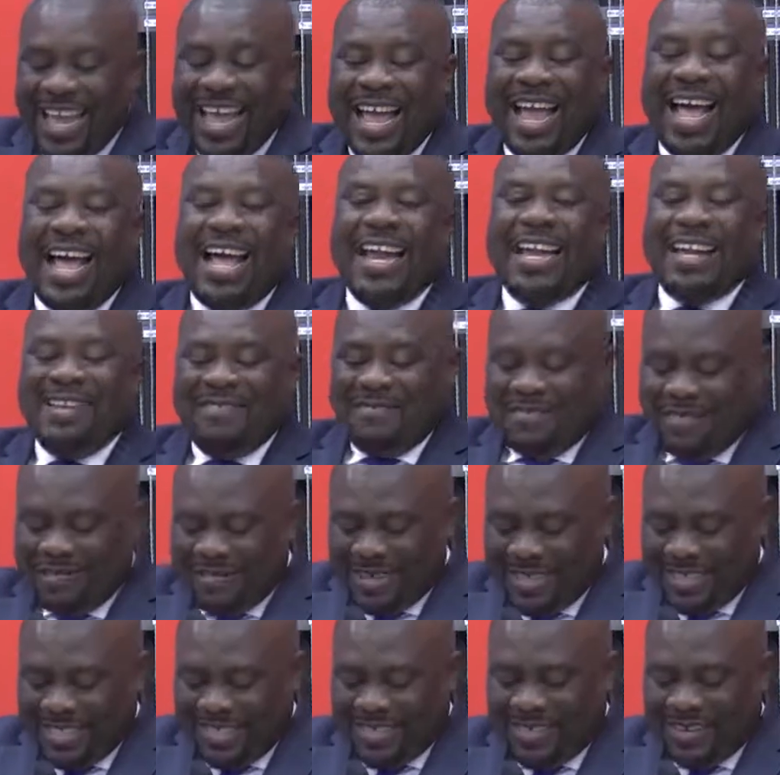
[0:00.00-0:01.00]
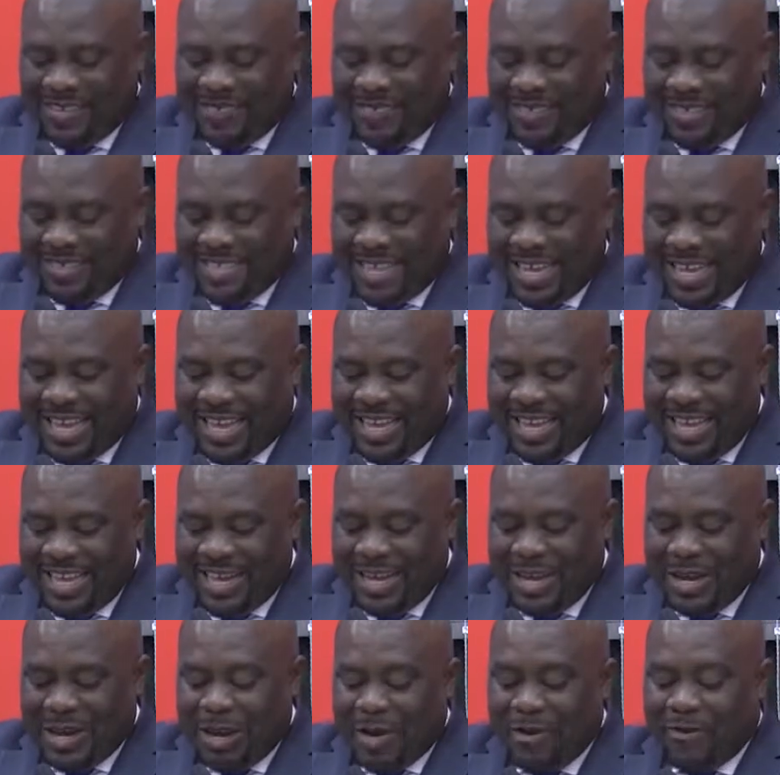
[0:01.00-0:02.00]
and information officer
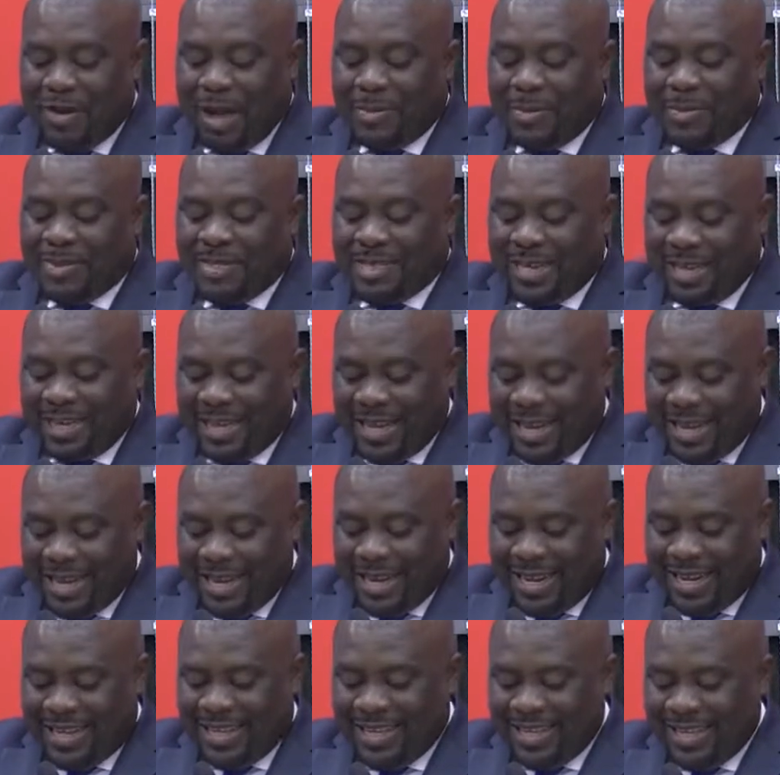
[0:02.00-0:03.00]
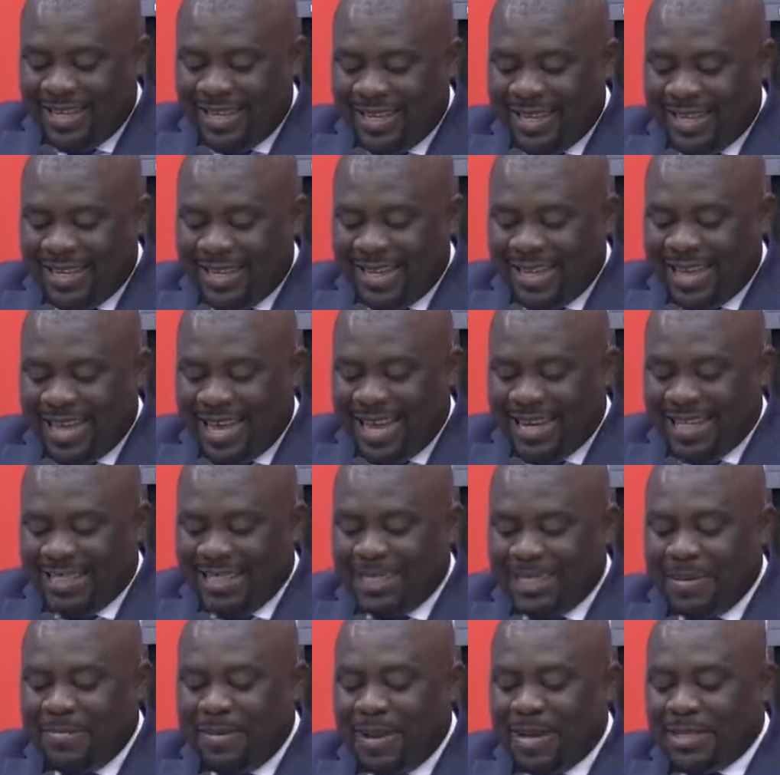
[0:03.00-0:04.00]
of APSA Ghana, and is
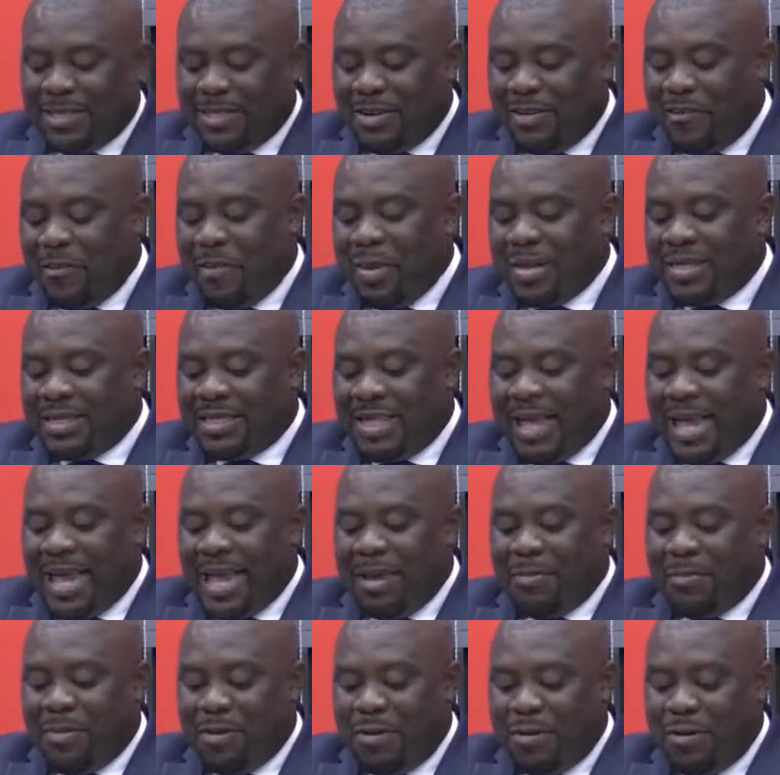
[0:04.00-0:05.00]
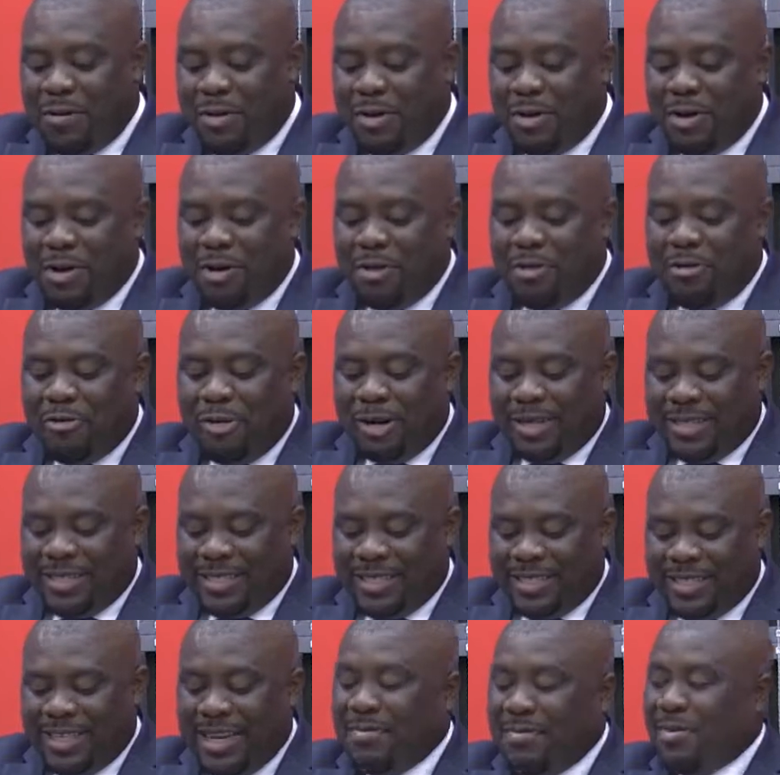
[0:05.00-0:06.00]
in the person of Mr. Ebo
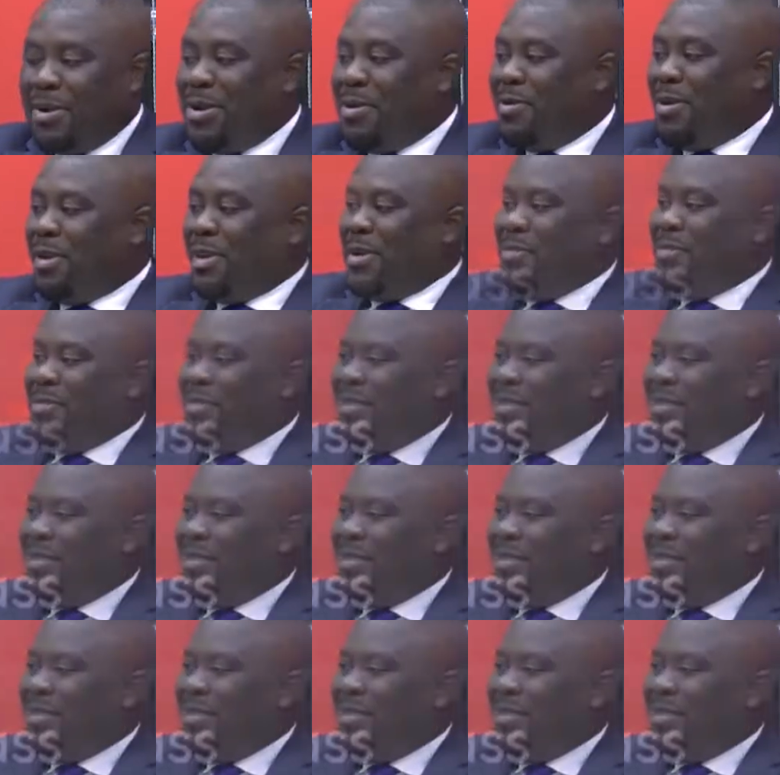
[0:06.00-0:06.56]
Richardson. Ebo, you're welcome to